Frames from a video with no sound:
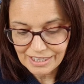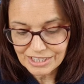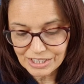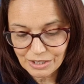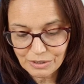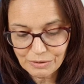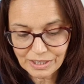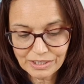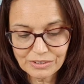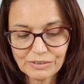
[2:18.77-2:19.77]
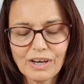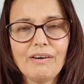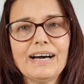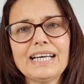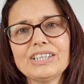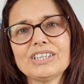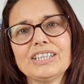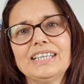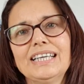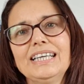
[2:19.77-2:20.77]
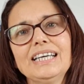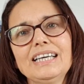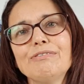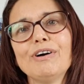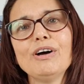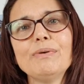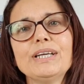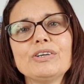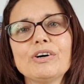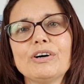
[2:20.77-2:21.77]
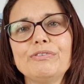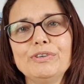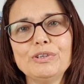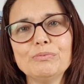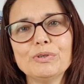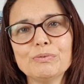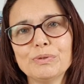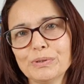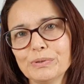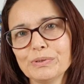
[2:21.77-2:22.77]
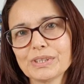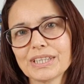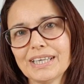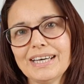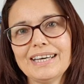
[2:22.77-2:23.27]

So I thought, oh, actually, if I went and got a few more balls,